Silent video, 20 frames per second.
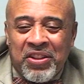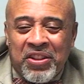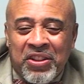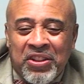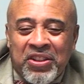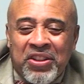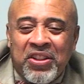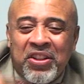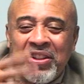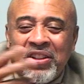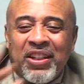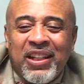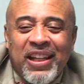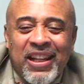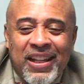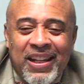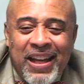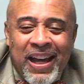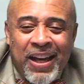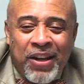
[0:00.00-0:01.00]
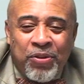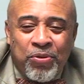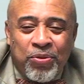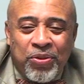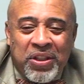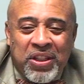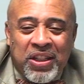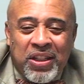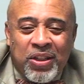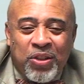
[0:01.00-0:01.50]
A young lady, I
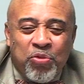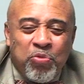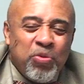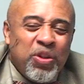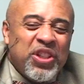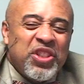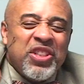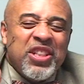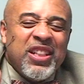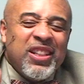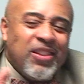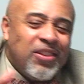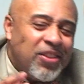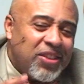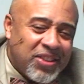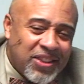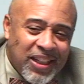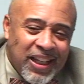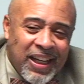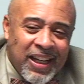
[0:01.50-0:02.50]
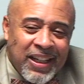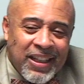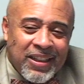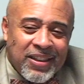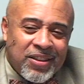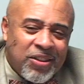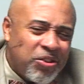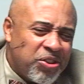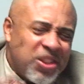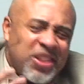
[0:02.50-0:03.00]
don't care what she looks like,
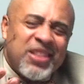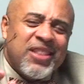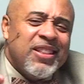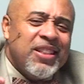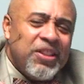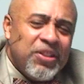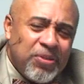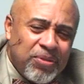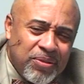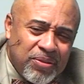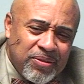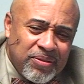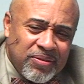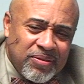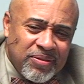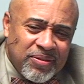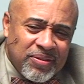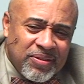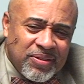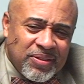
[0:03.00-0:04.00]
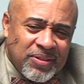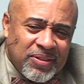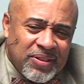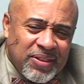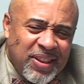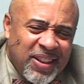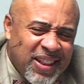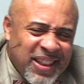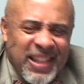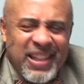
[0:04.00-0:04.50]
because she's still
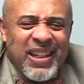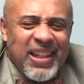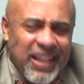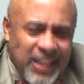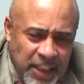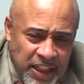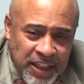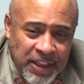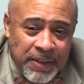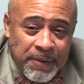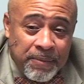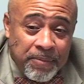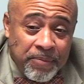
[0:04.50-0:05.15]
a kid.